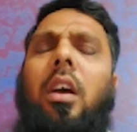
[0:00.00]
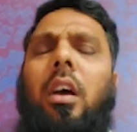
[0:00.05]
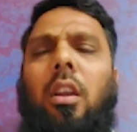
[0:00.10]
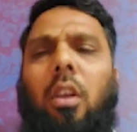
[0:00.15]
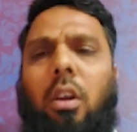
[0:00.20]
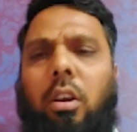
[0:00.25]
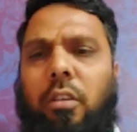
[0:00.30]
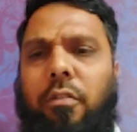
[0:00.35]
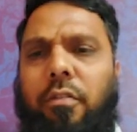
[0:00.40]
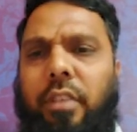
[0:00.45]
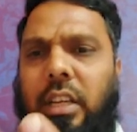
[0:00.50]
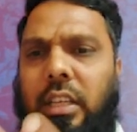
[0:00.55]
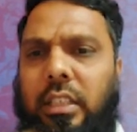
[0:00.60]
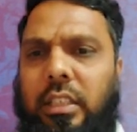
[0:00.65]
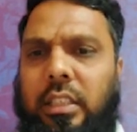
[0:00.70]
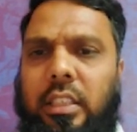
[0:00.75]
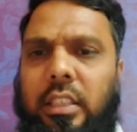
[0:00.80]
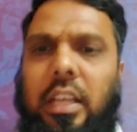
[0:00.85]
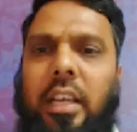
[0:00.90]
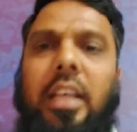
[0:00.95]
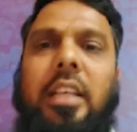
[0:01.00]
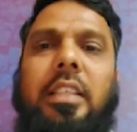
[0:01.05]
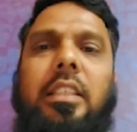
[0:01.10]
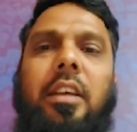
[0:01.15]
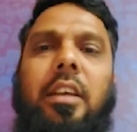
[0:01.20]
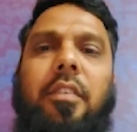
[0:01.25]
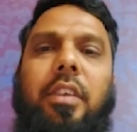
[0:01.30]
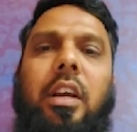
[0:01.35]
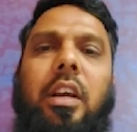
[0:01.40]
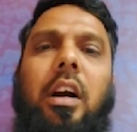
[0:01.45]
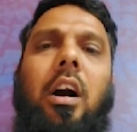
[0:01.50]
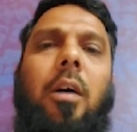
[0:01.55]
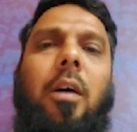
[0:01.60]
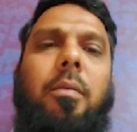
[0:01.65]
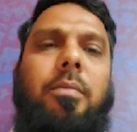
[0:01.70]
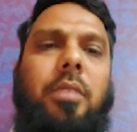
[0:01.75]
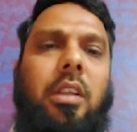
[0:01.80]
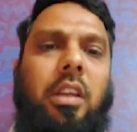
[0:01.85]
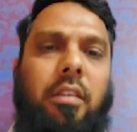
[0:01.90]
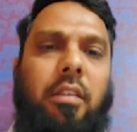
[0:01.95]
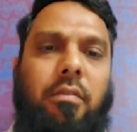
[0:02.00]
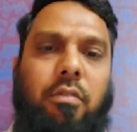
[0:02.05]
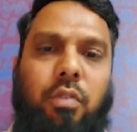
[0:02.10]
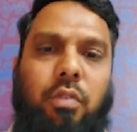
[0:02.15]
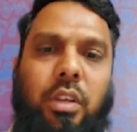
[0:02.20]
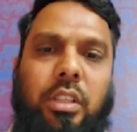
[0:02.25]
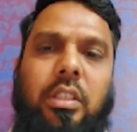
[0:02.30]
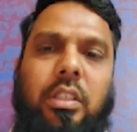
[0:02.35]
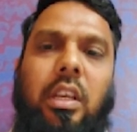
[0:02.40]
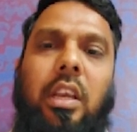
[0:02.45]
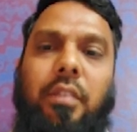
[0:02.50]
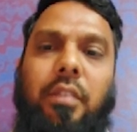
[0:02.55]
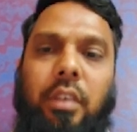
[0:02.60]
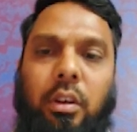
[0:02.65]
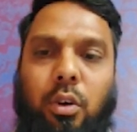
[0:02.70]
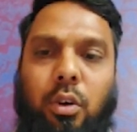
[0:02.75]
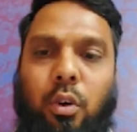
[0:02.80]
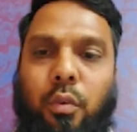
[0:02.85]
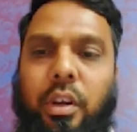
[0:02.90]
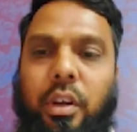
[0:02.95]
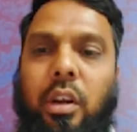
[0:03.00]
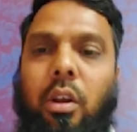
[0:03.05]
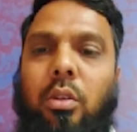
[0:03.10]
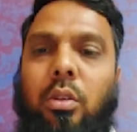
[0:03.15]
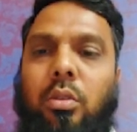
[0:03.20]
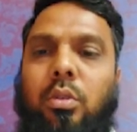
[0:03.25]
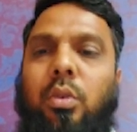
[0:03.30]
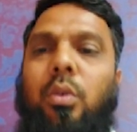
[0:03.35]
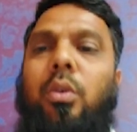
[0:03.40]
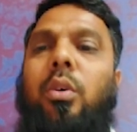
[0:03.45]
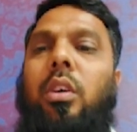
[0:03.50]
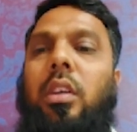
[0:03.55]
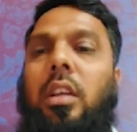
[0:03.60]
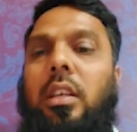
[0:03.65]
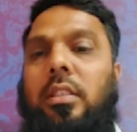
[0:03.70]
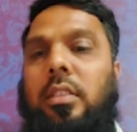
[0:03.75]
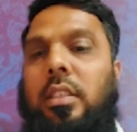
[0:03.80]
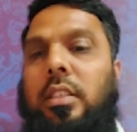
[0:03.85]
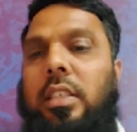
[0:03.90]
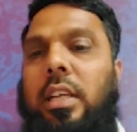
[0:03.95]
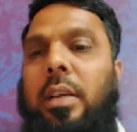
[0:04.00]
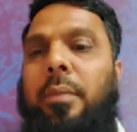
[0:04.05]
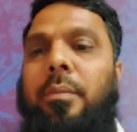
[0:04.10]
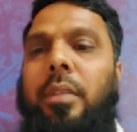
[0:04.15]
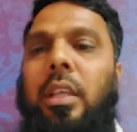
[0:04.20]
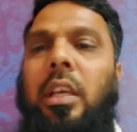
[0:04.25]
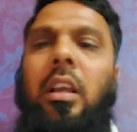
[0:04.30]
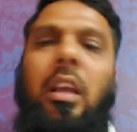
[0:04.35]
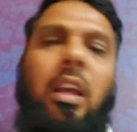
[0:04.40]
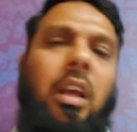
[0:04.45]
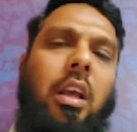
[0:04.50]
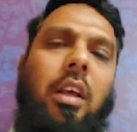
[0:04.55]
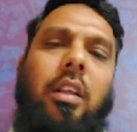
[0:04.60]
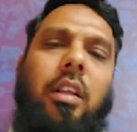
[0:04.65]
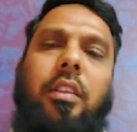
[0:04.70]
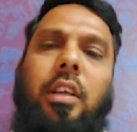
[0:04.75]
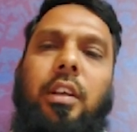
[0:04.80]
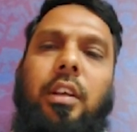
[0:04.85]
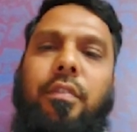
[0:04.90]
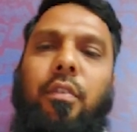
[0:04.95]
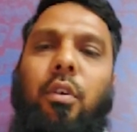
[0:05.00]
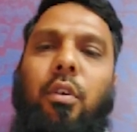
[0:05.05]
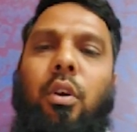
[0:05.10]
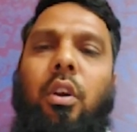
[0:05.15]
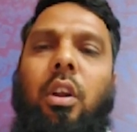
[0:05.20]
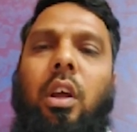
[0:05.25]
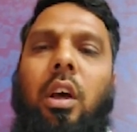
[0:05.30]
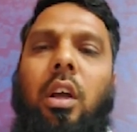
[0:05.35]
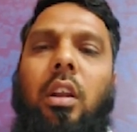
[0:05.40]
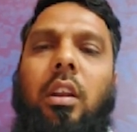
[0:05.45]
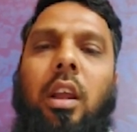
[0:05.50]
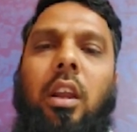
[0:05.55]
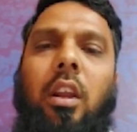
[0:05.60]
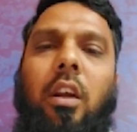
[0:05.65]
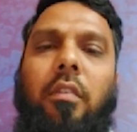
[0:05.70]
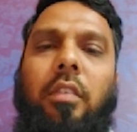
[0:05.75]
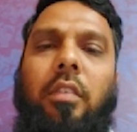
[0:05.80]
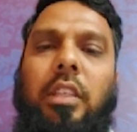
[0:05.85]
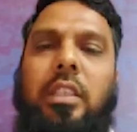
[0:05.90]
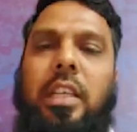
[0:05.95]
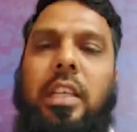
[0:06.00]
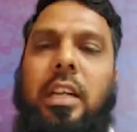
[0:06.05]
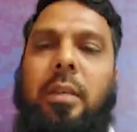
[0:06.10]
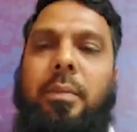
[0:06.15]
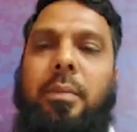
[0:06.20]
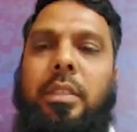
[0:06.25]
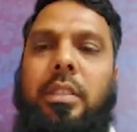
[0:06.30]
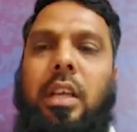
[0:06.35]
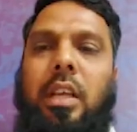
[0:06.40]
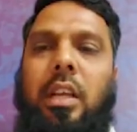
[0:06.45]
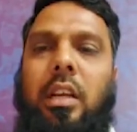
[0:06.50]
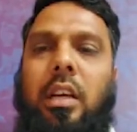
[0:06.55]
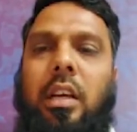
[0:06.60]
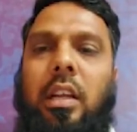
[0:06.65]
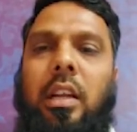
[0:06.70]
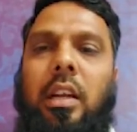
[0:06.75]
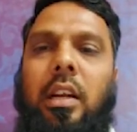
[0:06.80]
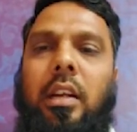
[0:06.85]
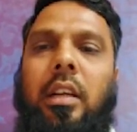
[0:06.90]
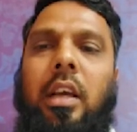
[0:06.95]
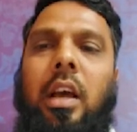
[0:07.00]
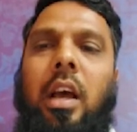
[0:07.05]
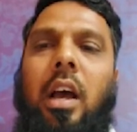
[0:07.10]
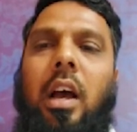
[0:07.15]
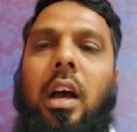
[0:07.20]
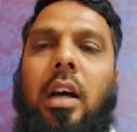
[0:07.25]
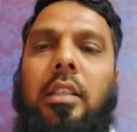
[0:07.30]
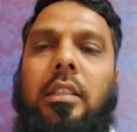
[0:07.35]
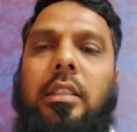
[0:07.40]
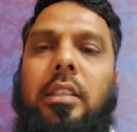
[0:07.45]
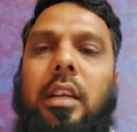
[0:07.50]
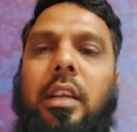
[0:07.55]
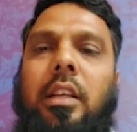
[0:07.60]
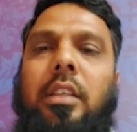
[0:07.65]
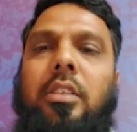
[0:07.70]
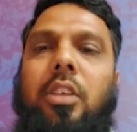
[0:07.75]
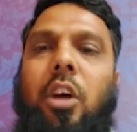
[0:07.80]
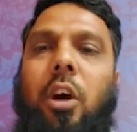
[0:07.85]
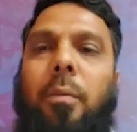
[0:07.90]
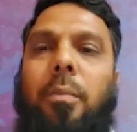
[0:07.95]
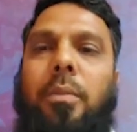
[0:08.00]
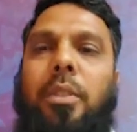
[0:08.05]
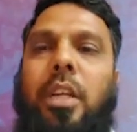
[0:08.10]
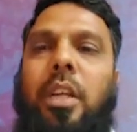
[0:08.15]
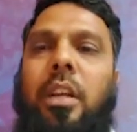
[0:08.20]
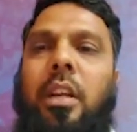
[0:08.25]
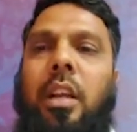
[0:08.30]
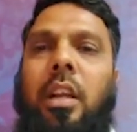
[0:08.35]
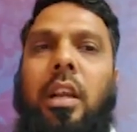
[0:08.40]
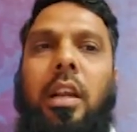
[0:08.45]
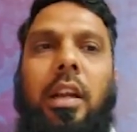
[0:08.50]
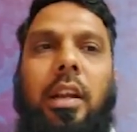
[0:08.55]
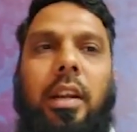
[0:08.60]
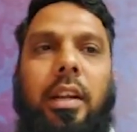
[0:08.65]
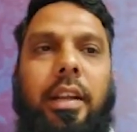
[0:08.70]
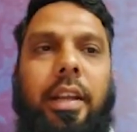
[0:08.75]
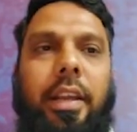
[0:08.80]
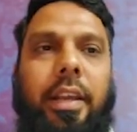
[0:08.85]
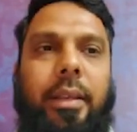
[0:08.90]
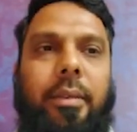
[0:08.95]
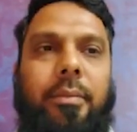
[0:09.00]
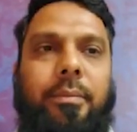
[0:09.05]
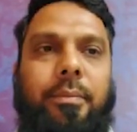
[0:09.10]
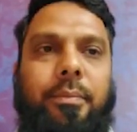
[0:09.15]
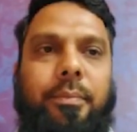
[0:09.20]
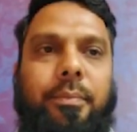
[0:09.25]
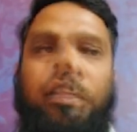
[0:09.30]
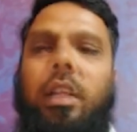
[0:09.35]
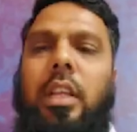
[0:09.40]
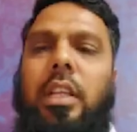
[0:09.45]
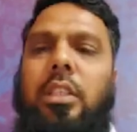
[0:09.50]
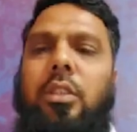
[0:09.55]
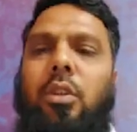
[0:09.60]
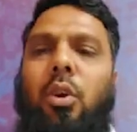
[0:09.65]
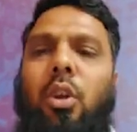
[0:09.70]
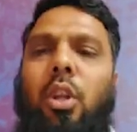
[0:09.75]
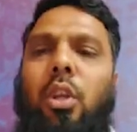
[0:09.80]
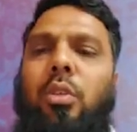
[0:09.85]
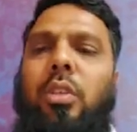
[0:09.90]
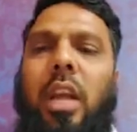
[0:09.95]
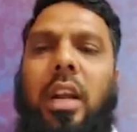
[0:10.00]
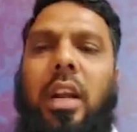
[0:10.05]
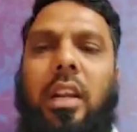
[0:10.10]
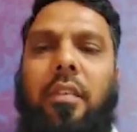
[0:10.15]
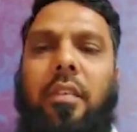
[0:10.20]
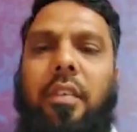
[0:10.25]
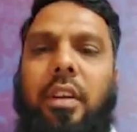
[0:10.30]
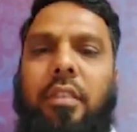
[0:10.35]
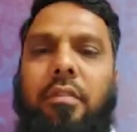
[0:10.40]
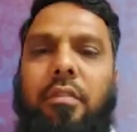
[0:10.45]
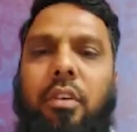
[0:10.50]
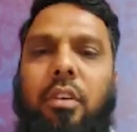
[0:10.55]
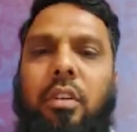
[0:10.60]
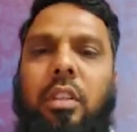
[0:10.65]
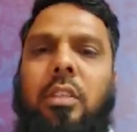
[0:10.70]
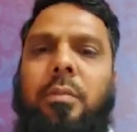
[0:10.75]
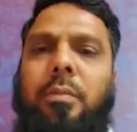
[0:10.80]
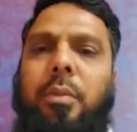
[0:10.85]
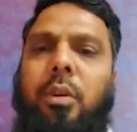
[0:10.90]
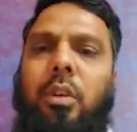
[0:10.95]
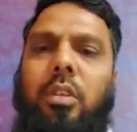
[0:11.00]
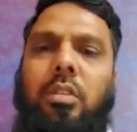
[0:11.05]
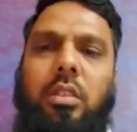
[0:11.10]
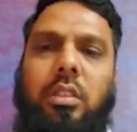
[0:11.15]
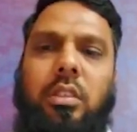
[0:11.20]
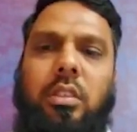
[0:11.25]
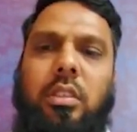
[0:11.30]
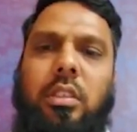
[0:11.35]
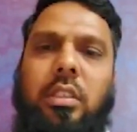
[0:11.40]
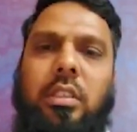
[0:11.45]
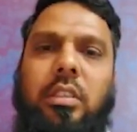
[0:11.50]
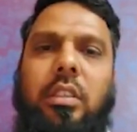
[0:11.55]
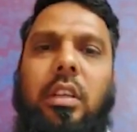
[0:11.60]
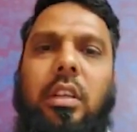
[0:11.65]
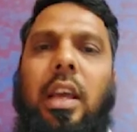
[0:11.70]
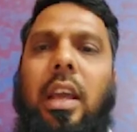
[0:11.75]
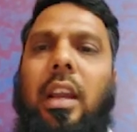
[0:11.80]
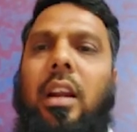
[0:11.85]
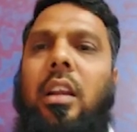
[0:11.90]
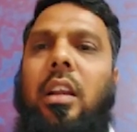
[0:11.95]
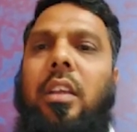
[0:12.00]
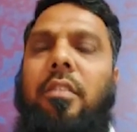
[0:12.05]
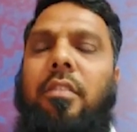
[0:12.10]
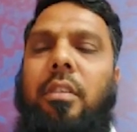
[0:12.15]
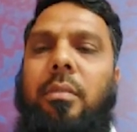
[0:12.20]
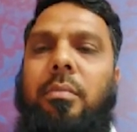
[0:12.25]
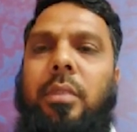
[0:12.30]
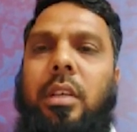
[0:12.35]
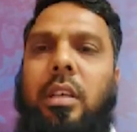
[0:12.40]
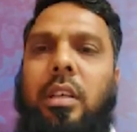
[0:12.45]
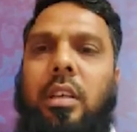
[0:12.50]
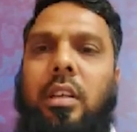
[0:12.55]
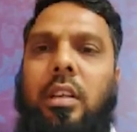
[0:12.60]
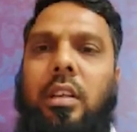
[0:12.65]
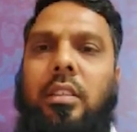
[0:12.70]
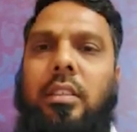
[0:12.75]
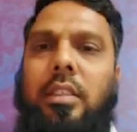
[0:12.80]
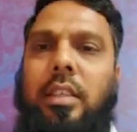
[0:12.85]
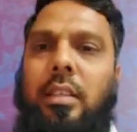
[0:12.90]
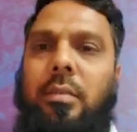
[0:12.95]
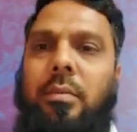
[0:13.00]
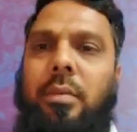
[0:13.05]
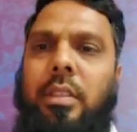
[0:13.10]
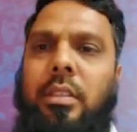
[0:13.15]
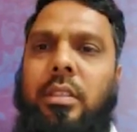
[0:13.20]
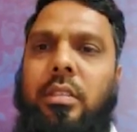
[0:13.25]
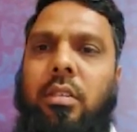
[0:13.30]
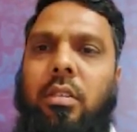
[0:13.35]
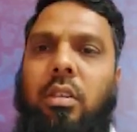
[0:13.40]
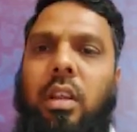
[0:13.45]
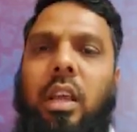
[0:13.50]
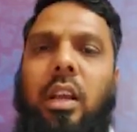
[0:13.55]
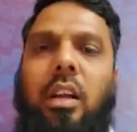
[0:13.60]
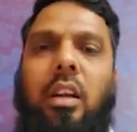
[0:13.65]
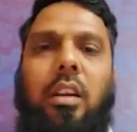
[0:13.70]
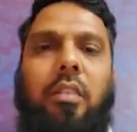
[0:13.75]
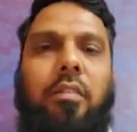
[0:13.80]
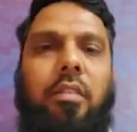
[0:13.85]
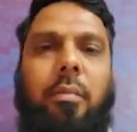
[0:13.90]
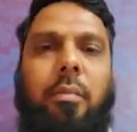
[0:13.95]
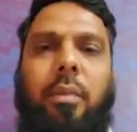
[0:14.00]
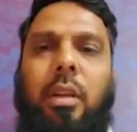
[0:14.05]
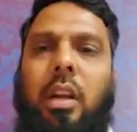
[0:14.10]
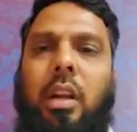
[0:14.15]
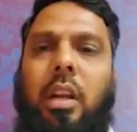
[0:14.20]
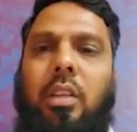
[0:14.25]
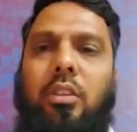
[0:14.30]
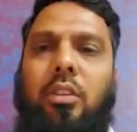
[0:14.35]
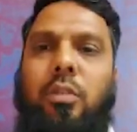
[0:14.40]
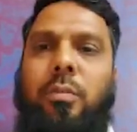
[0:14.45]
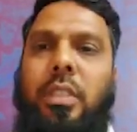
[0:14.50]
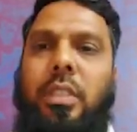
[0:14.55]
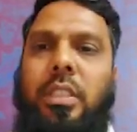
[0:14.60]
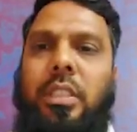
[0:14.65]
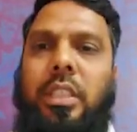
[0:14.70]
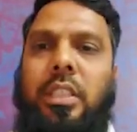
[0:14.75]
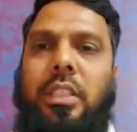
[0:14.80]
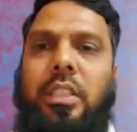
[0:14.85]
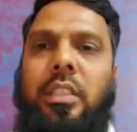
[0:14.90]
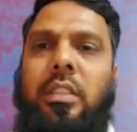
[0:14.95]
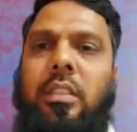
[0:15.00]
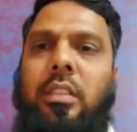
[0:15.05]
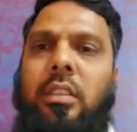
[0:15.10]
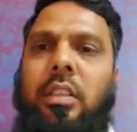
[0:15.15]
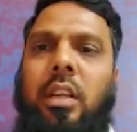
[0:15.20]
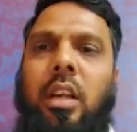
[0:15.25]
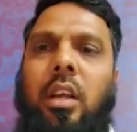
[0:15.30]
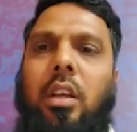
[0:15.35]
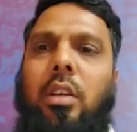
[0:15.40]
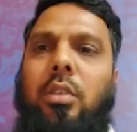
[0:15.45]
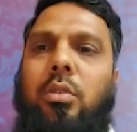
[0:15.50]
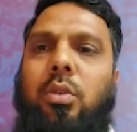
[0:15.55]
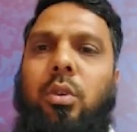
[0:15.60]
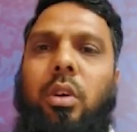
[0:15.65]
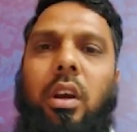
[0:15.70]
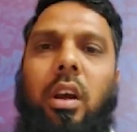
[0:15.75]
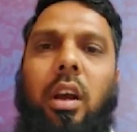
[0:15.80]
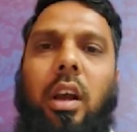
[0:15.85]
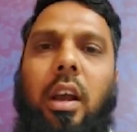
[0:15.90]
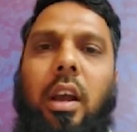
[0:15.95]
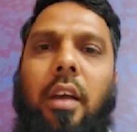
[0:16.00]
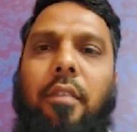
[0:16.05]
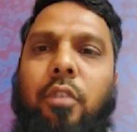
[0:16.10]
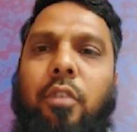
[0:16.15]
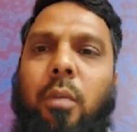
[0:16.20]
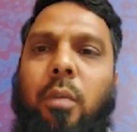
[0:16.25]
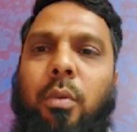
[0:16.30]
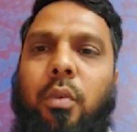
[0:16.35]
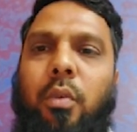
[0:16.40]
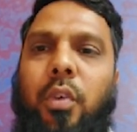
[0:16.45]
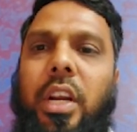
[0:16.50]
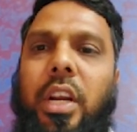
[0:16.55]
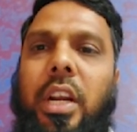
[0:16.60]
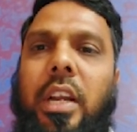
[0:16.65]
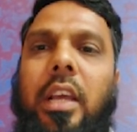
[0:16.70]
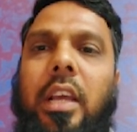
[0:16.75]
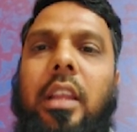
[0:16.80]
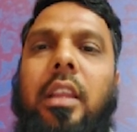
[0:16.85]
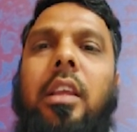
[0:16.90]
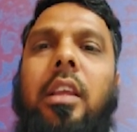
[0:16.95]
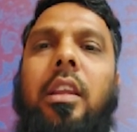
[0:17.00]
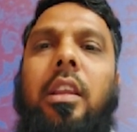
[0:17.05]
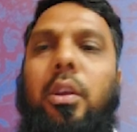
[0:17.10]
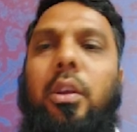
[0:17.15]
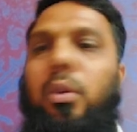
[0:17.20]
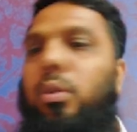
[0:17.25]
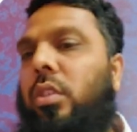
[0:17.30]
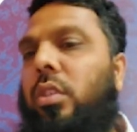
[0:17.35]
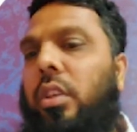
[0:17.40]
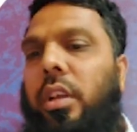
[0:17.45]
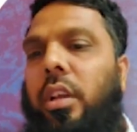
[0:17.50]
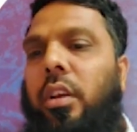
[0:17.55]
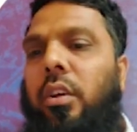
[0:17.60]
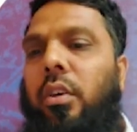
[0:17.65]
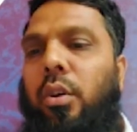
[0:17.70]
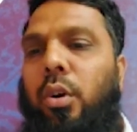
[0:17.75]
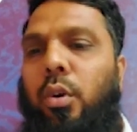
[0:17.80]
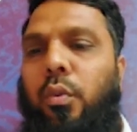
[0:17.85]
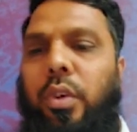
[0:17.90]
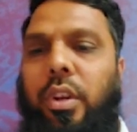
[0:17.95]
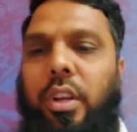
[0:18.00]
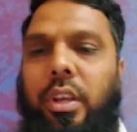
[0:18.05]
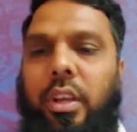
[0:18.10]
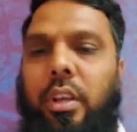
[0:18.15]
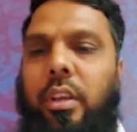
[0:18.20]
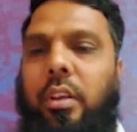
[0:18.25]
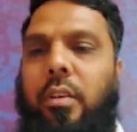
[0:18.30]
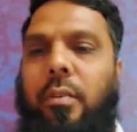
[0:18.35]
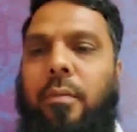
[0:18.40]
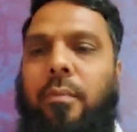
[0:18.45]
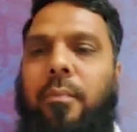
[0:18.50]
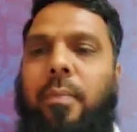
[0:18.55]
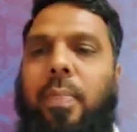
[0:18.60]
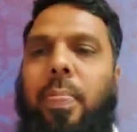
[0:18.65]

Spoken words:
A lot of viruses like HIV, HOPS, and influenza, even COVID also does the same thing. Therefore, none of the statements are correct. Answer is option D. There is no news activity for this, because this is directly from the syllabus or directly from the classroom discussions. So I have not provided any news link over here.